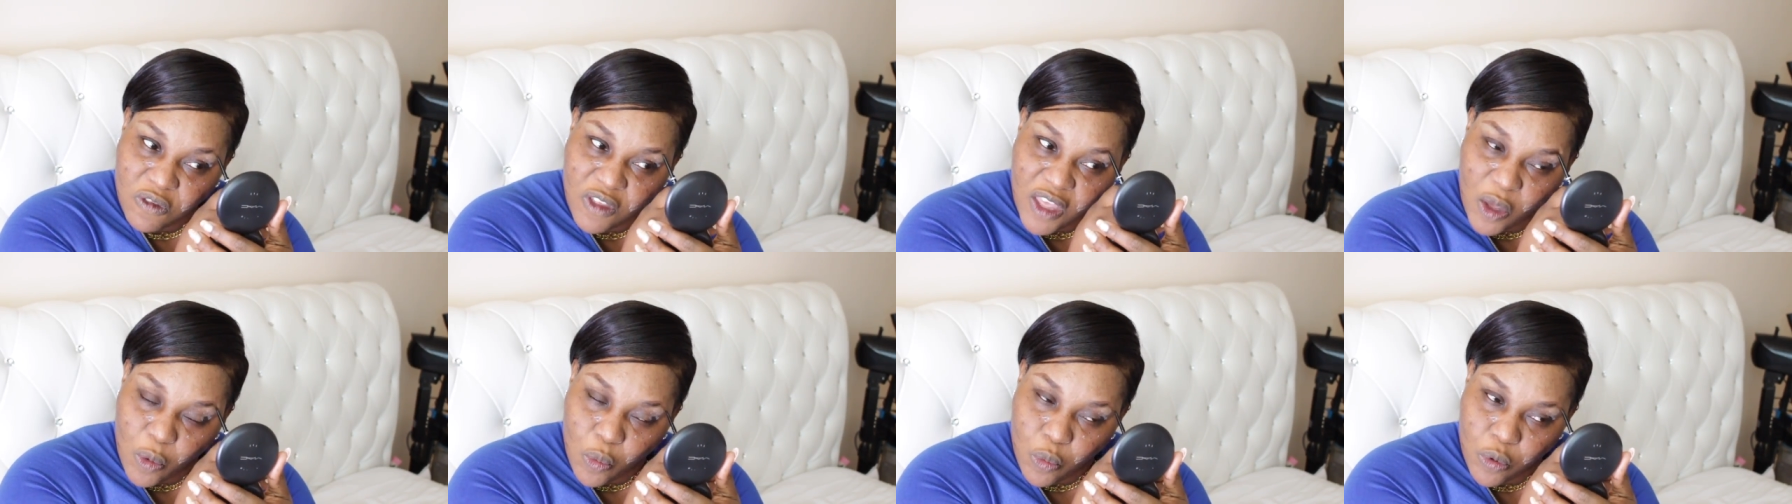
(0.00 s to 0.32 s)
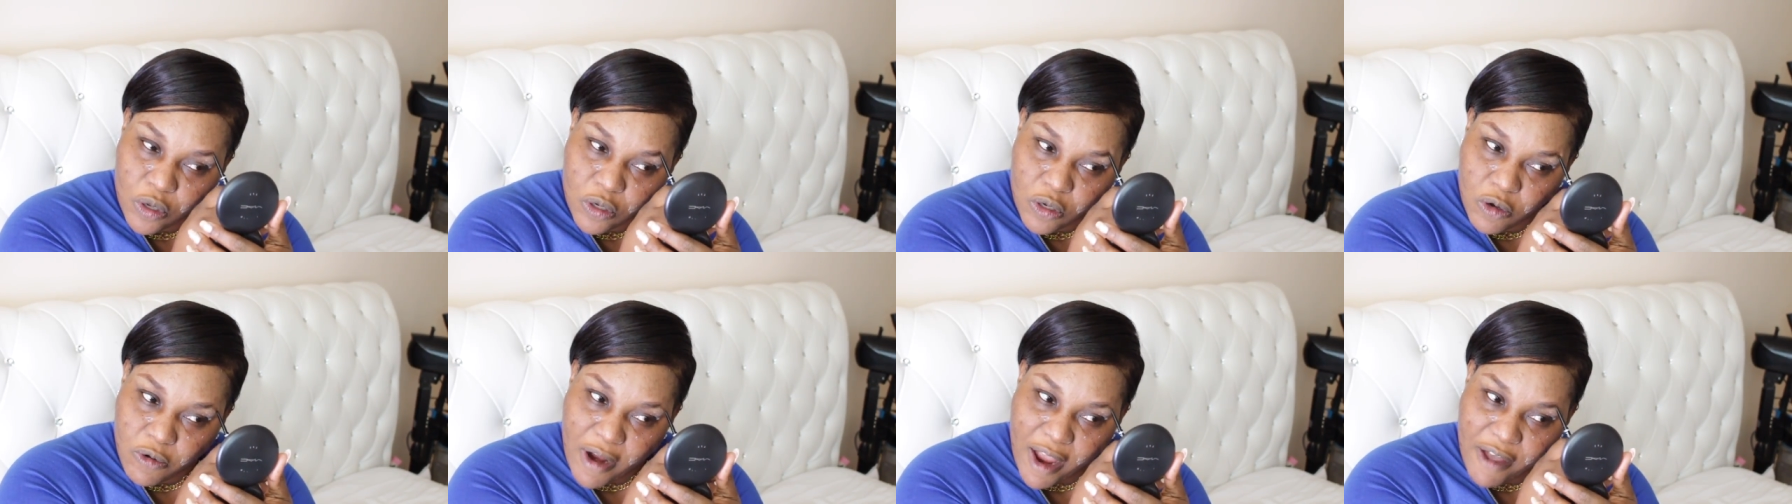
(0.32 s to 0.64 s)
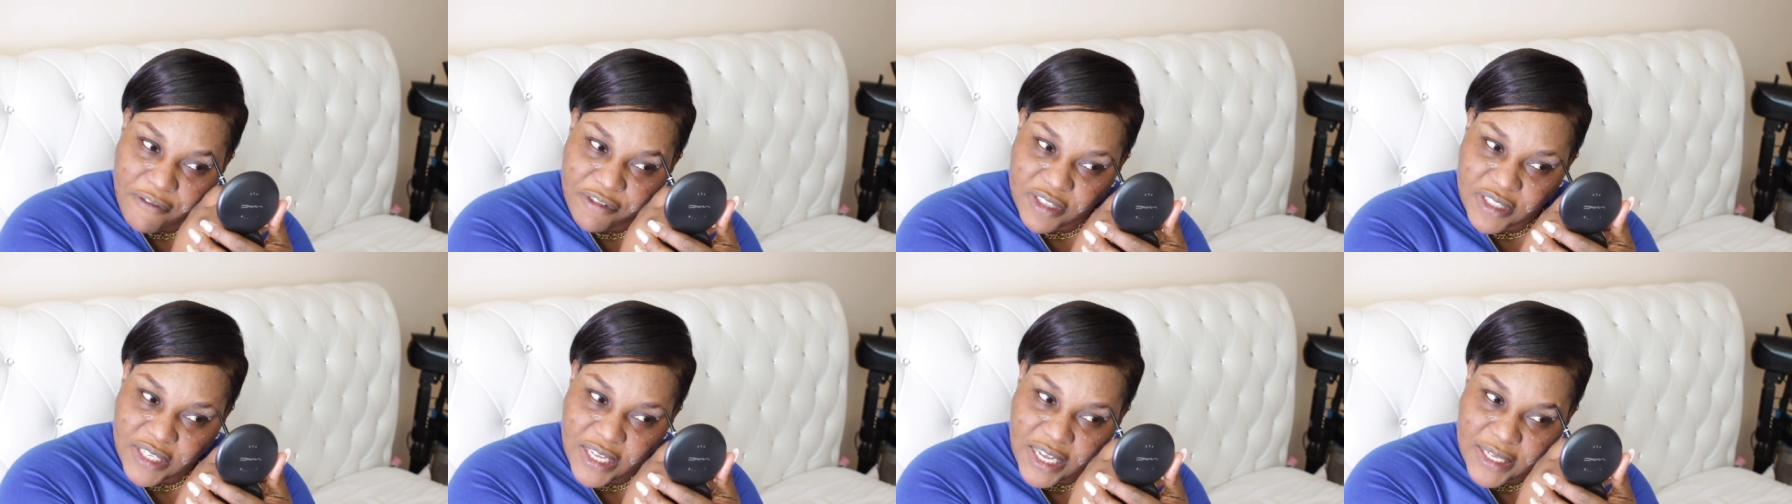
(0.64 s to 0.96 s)
They would
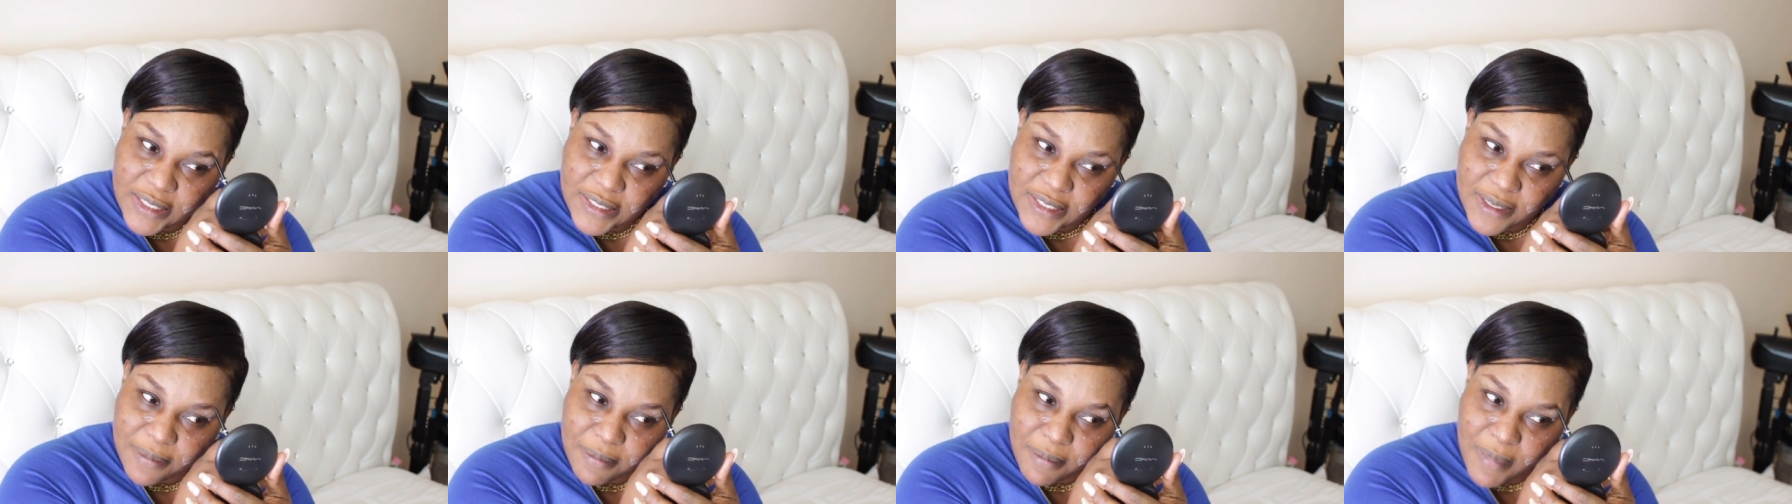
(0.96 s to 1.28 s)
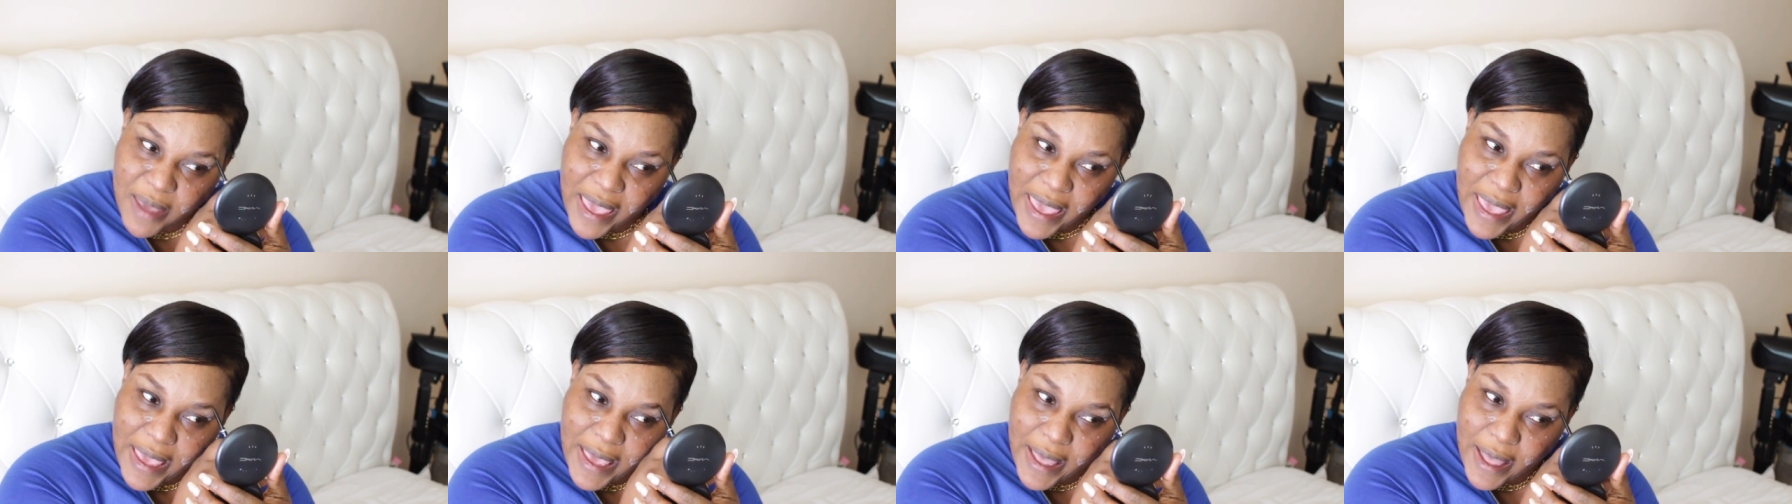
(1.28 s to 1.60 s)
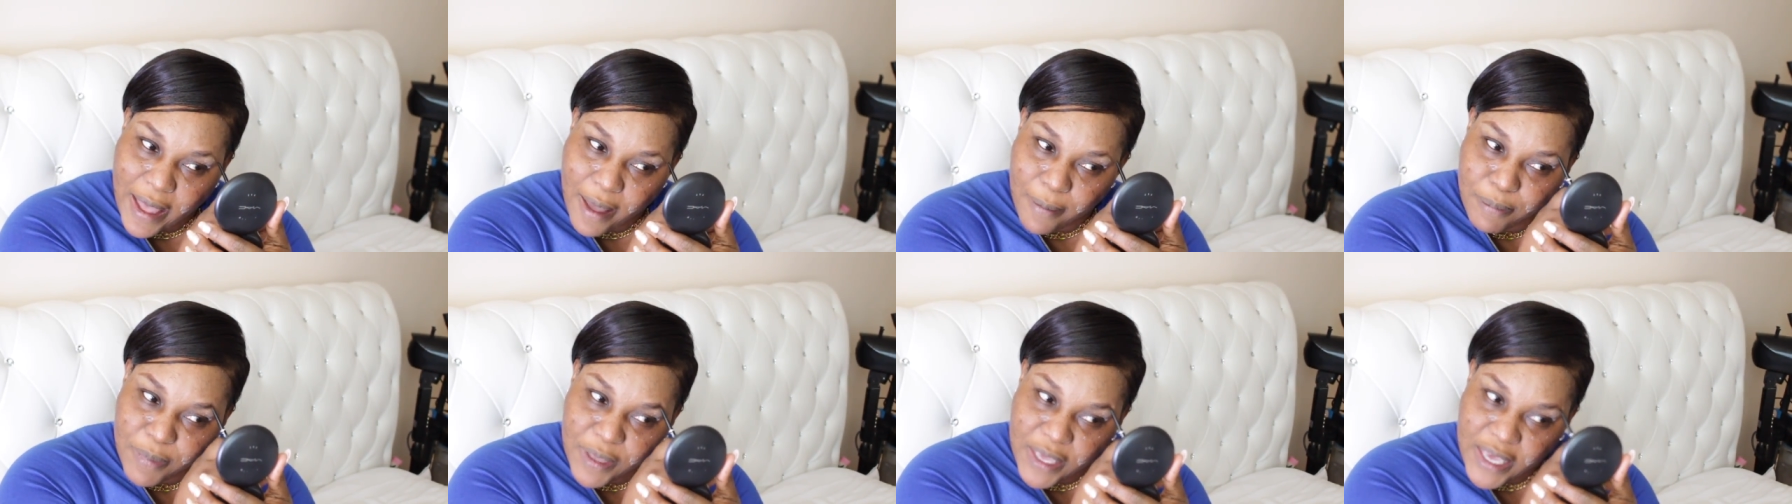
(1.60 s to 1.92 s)
gravitate to
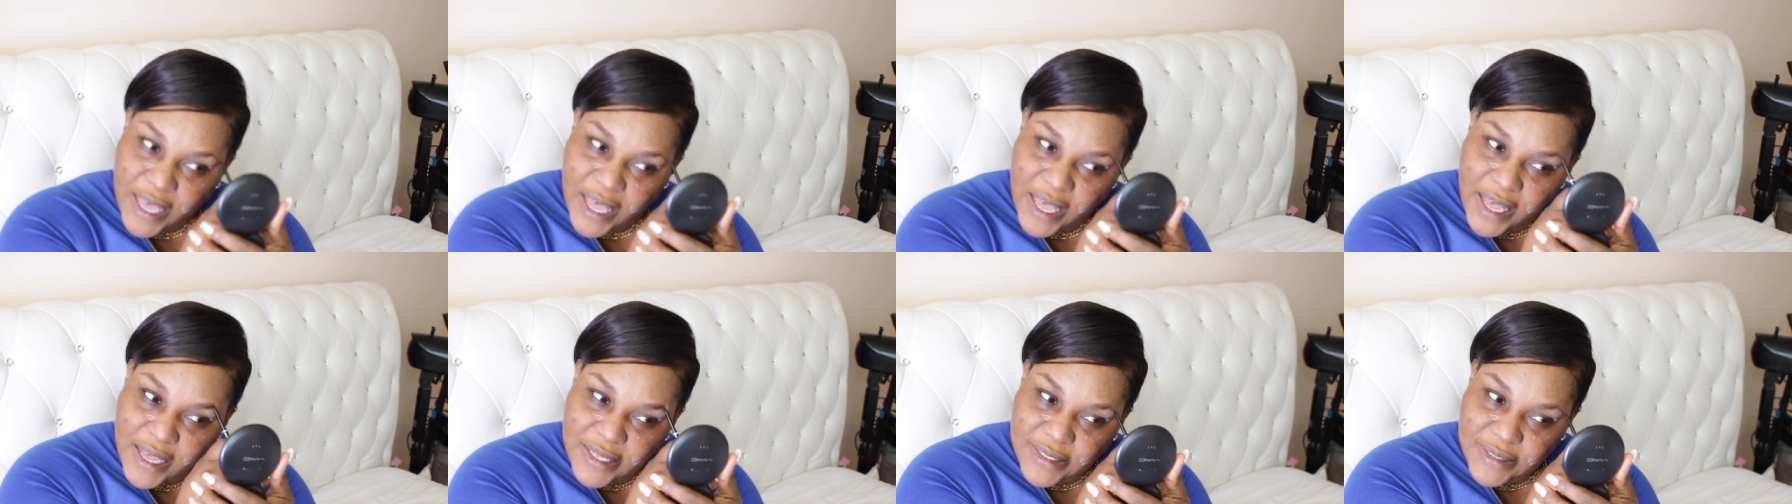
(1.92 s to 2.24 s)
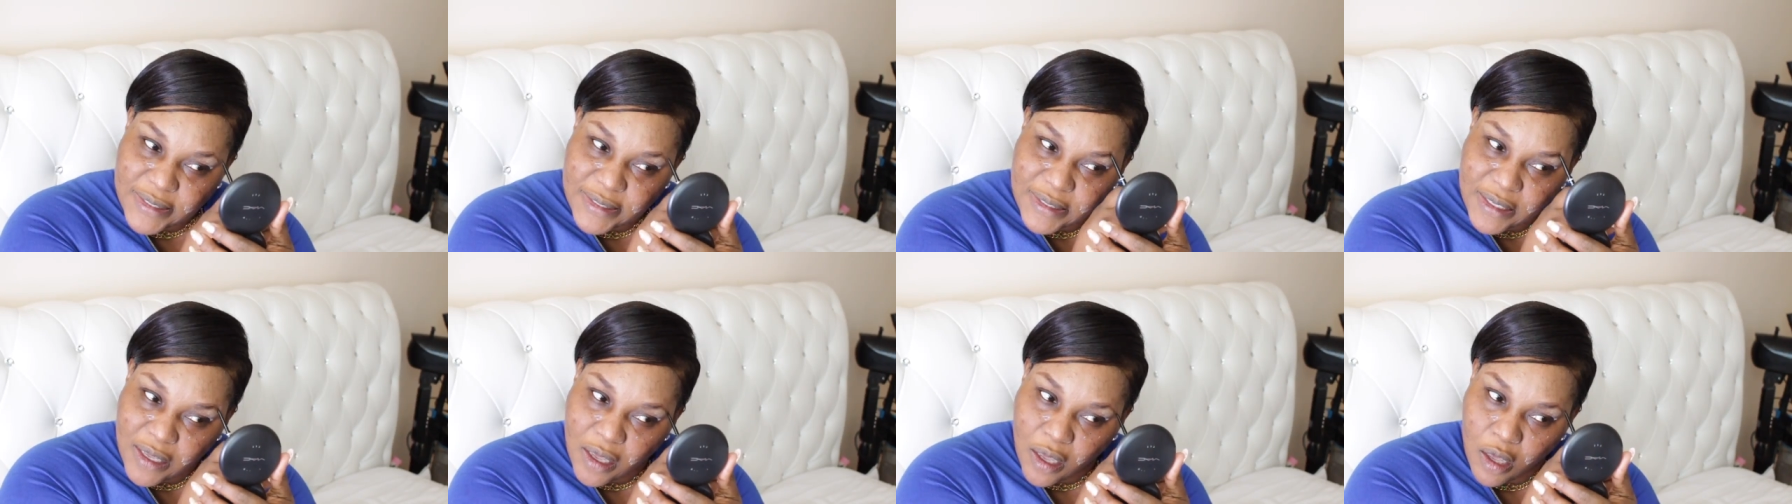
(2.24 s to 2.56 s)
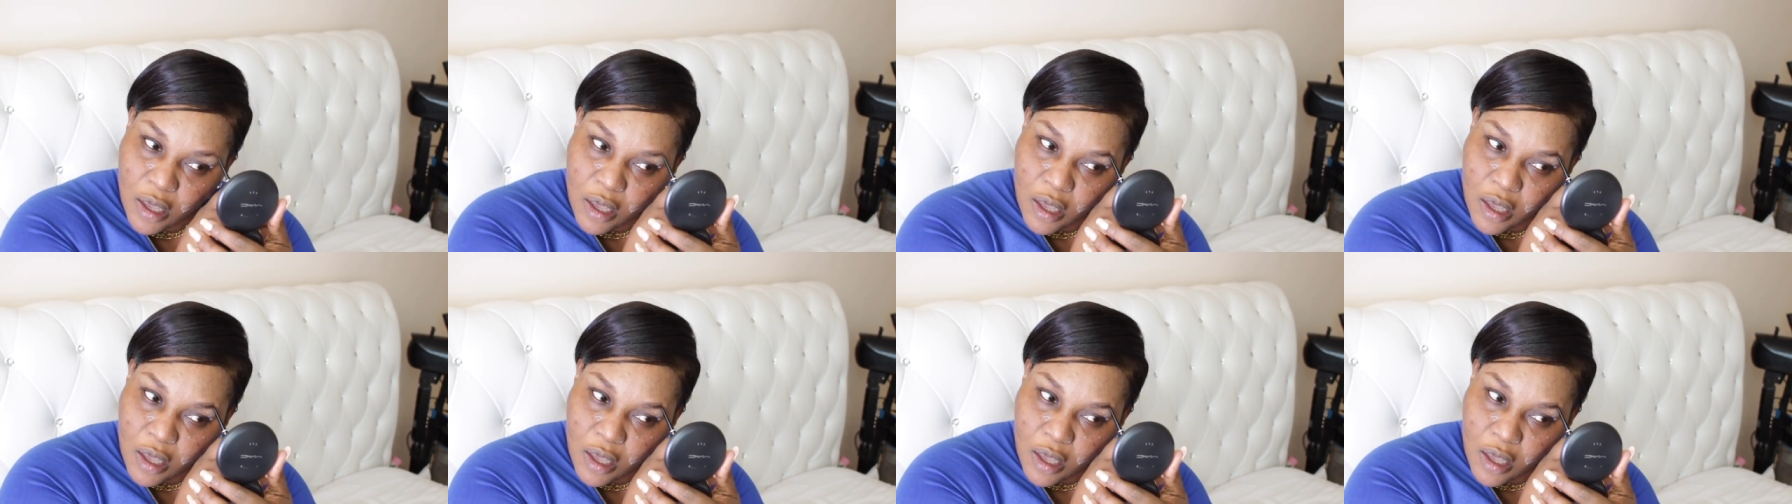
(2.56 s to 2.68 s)
makeup because